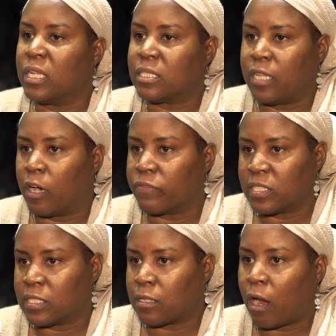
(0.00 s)
itself,
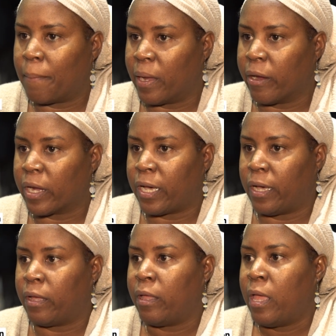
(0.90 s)
This Is Our
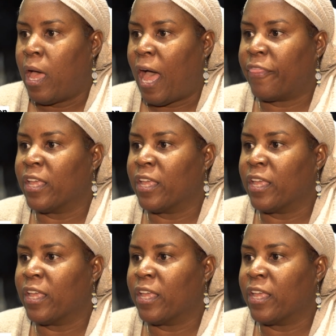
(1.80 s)
America, I